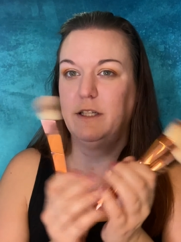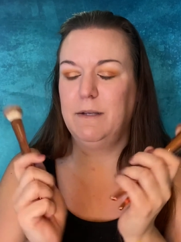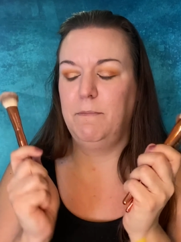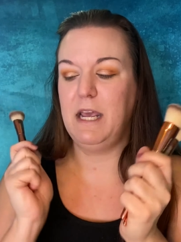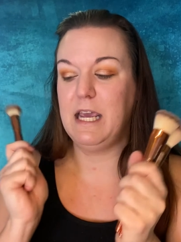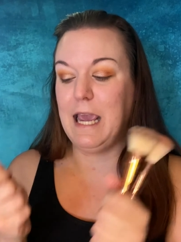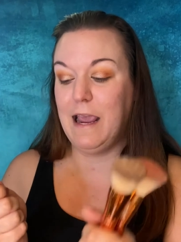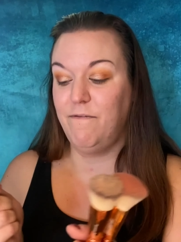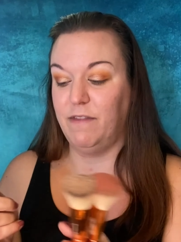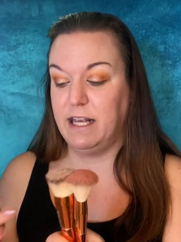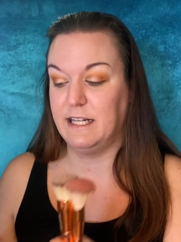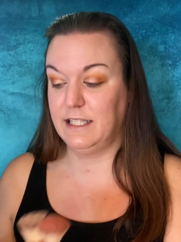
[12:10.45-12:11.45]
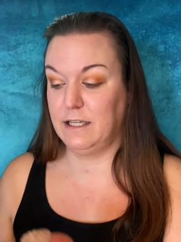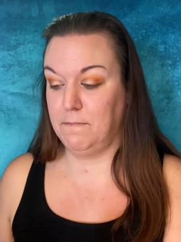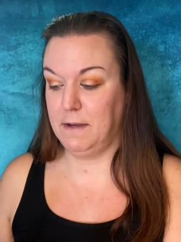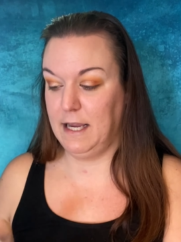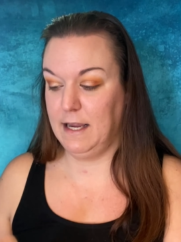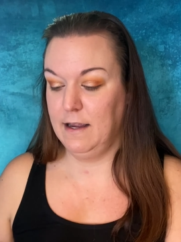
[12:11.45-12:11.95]
Somebody gave these to
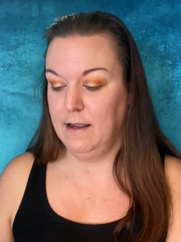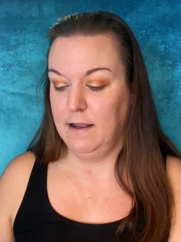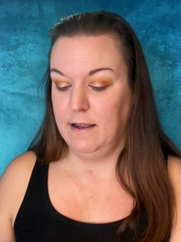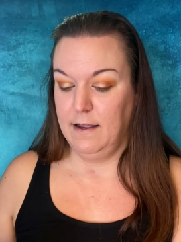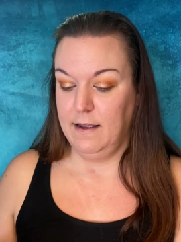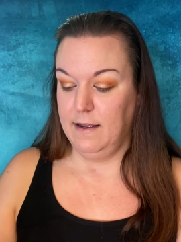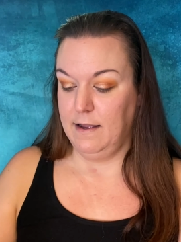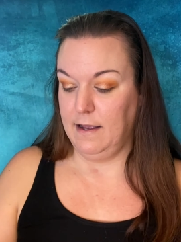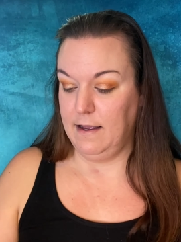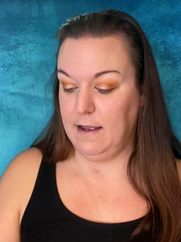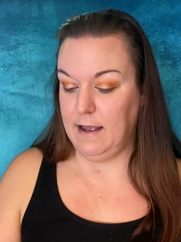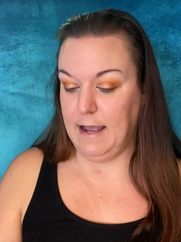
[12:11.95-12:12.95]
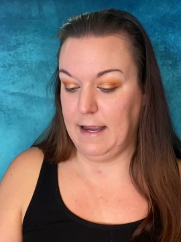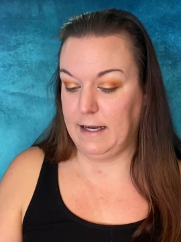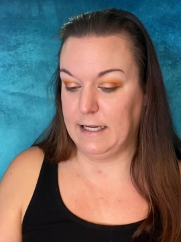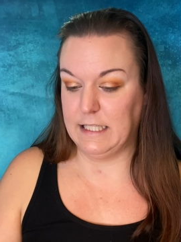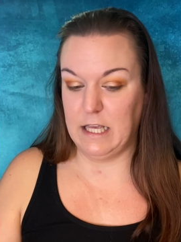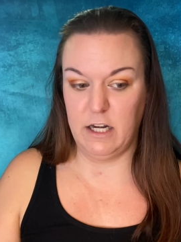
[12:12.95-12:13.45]
me
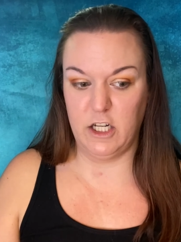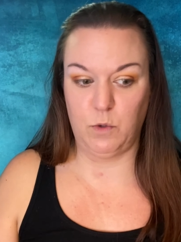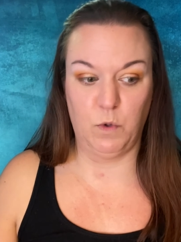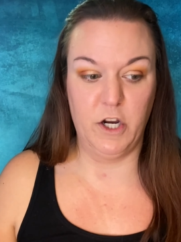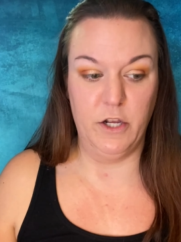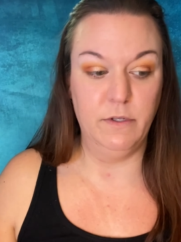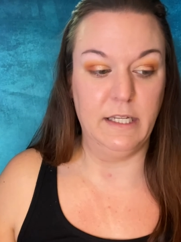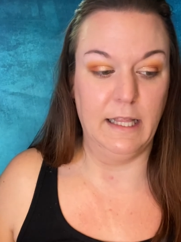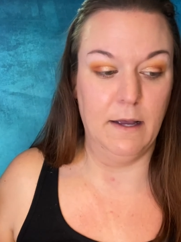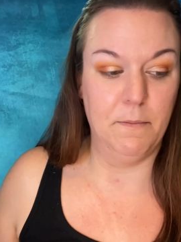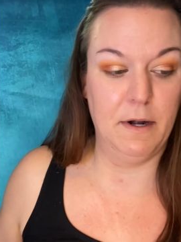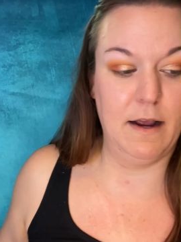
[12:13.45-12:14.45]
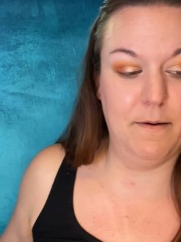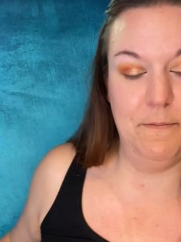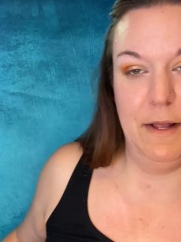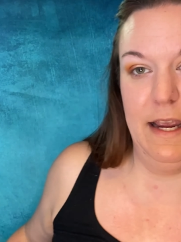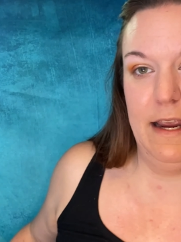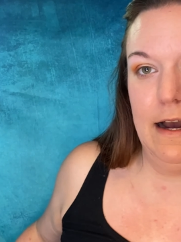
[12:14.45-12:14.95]
because they just weren't using them. And I'm
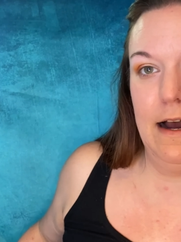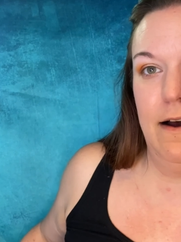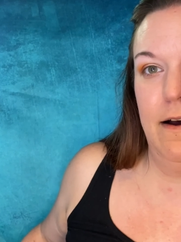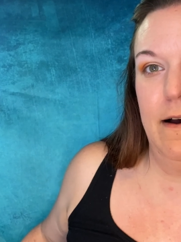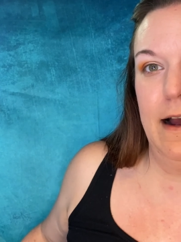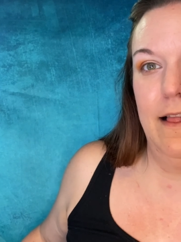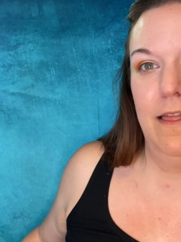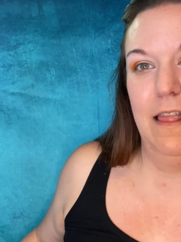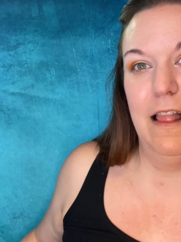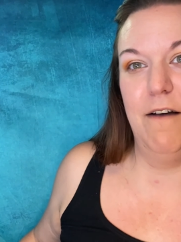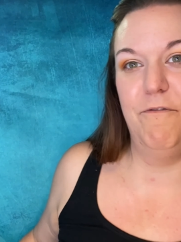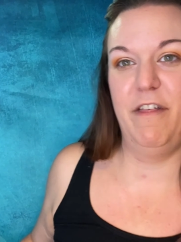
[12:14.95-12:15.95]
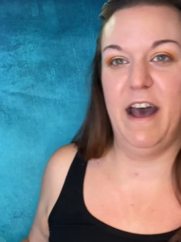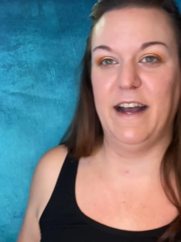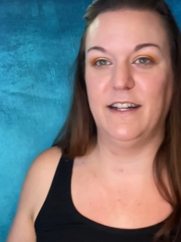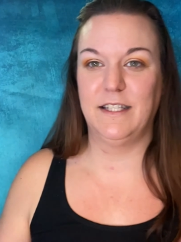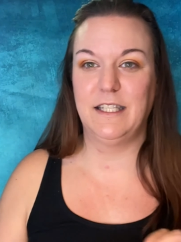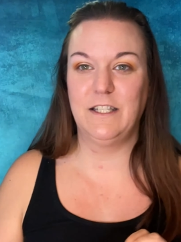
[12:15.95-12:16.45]
like, oh, I love that
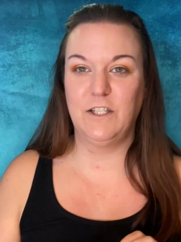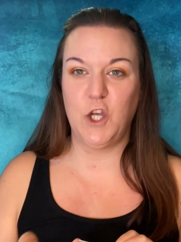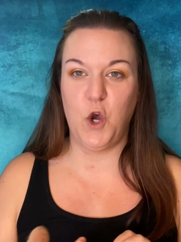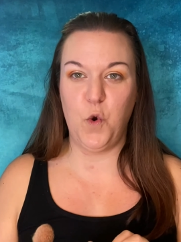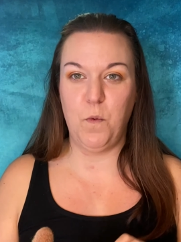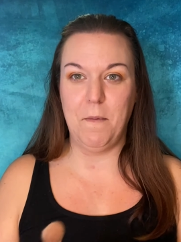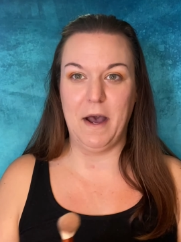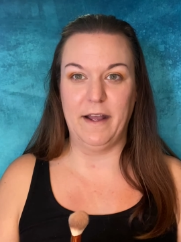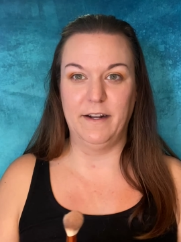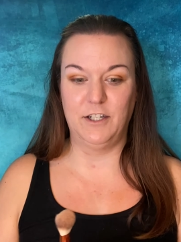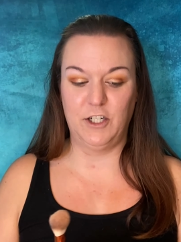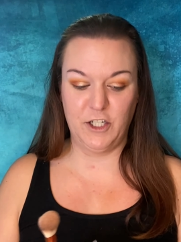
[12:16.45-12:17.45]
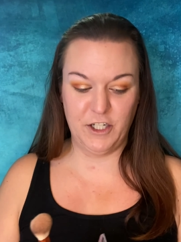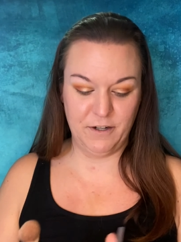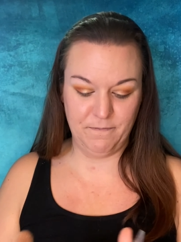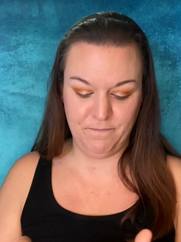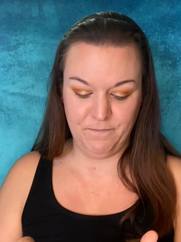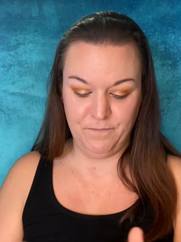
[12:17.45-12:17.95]
so much.
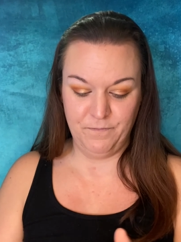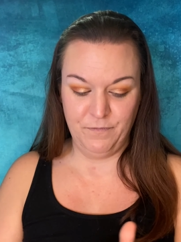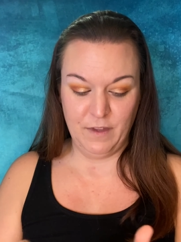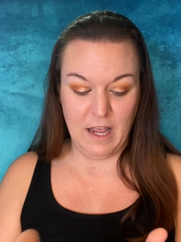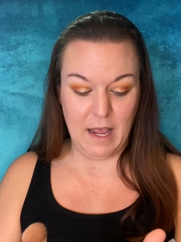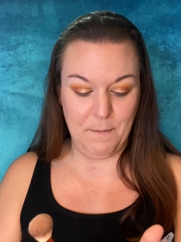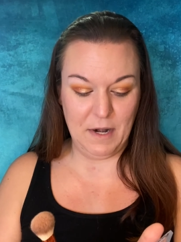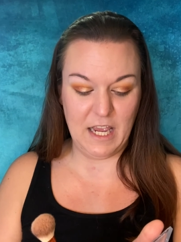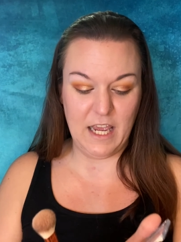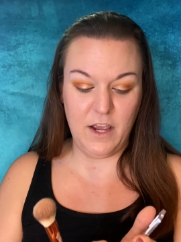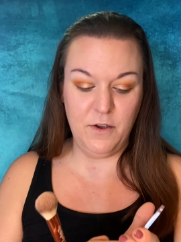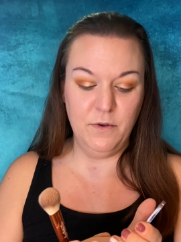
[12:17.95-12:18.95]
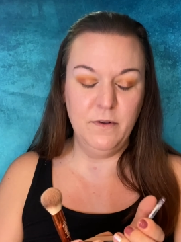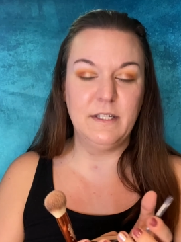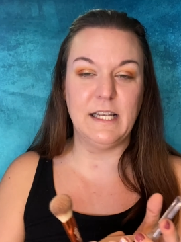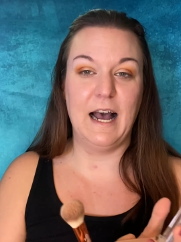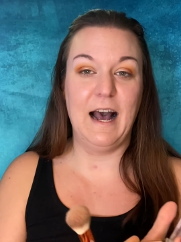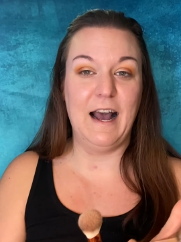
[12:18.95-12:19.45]
I'm gonna use
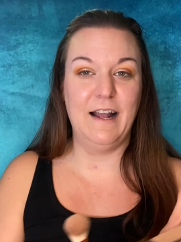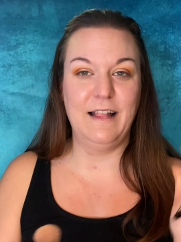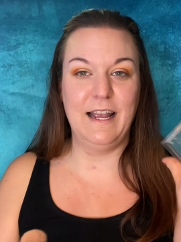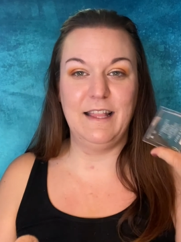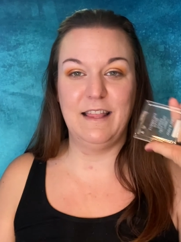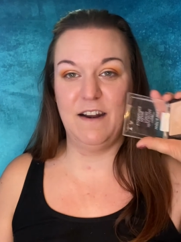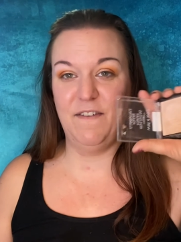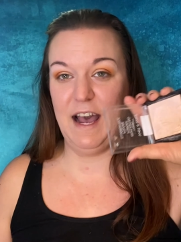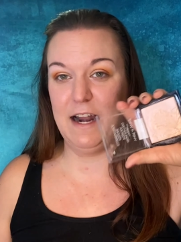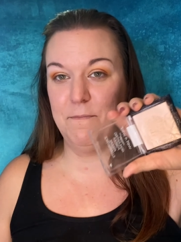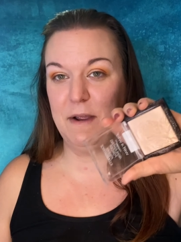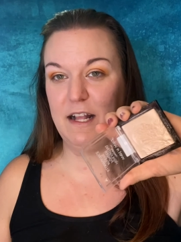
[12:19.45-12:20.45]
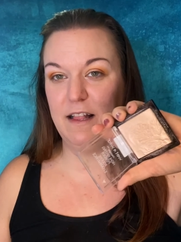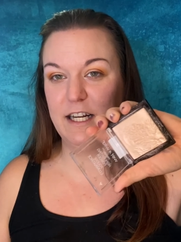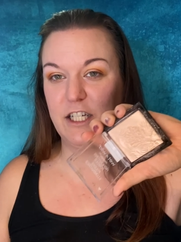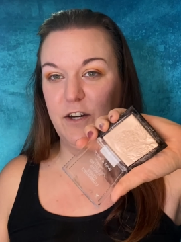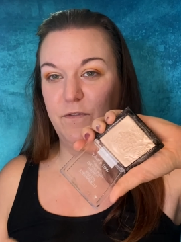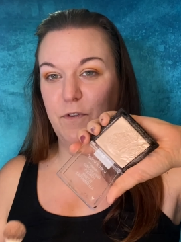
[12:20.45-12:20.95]
a highlight that I've had in my
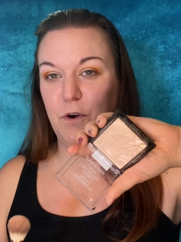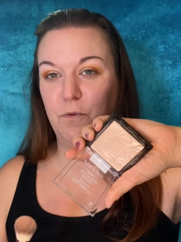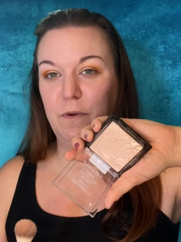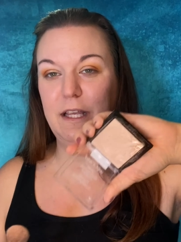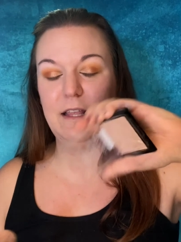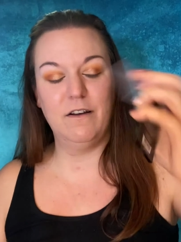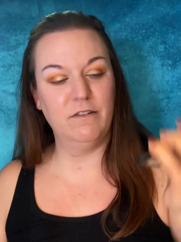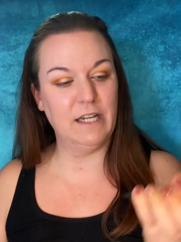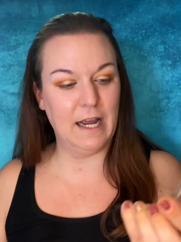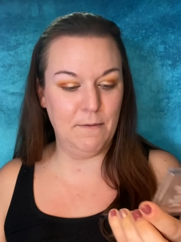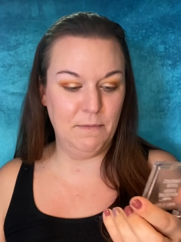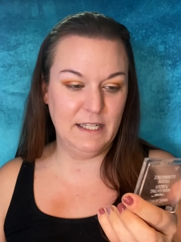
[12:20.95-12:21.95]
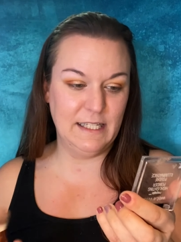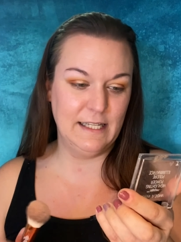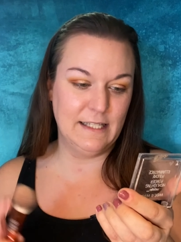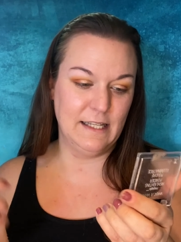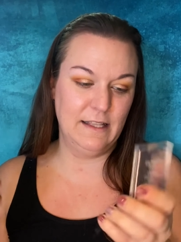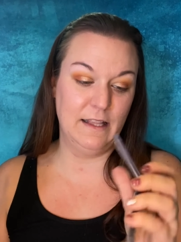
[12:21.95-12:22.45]
collection for a really long time. This
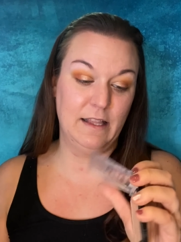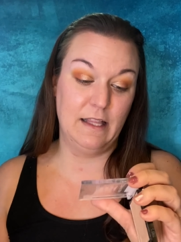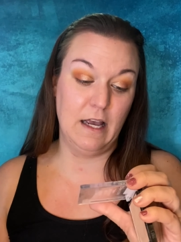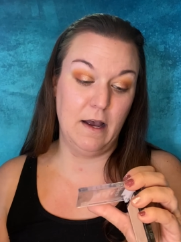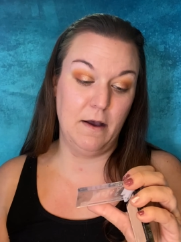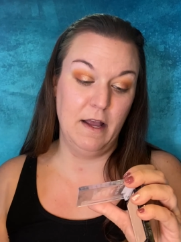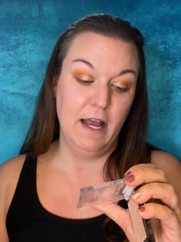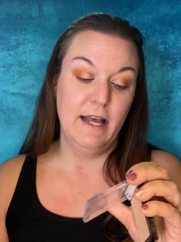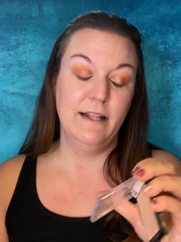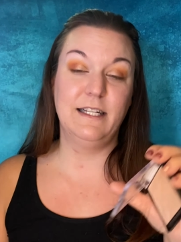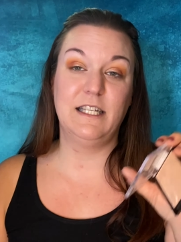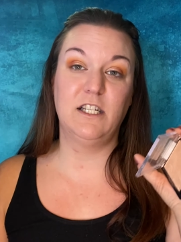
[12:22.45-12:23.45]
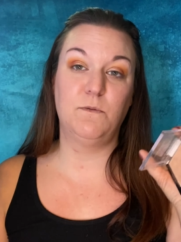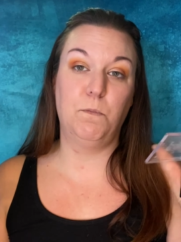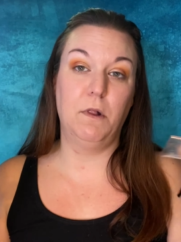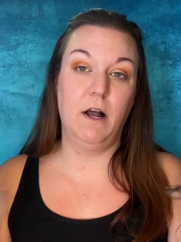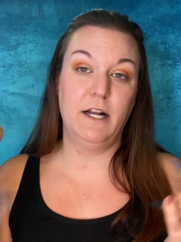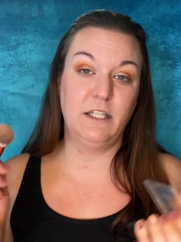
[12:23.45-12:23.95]
is in the, this is
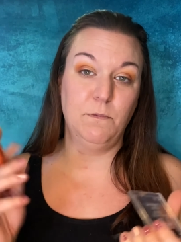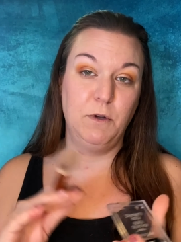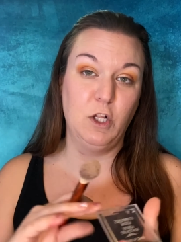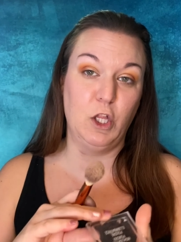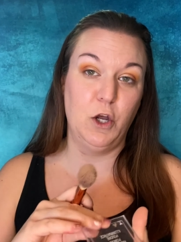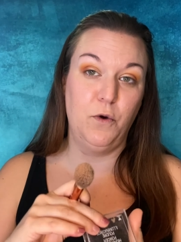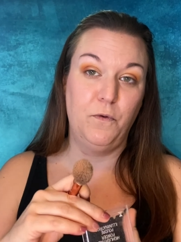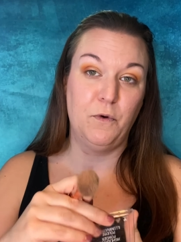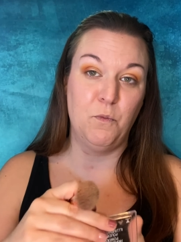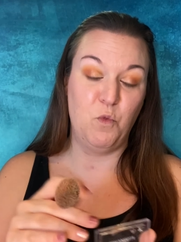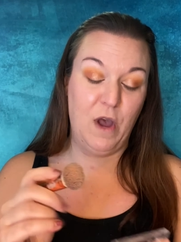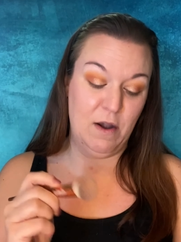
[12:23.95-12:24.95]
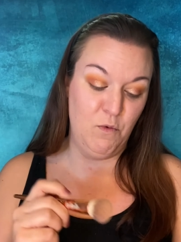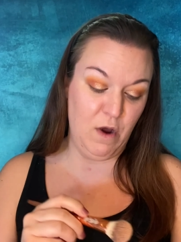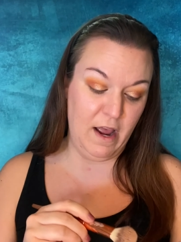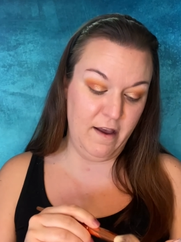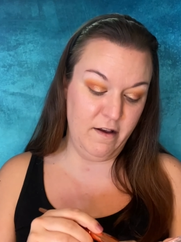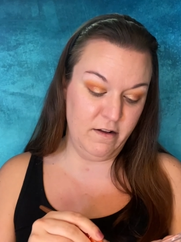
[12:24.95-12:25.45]
Blossom Glow from Wet n
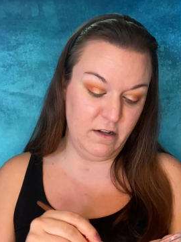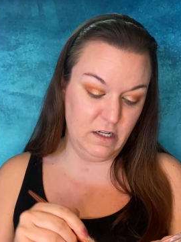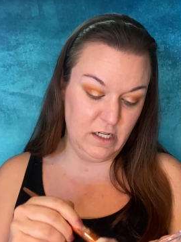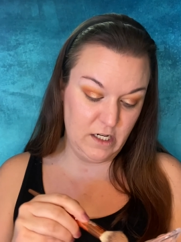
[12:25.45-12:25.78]
Wild.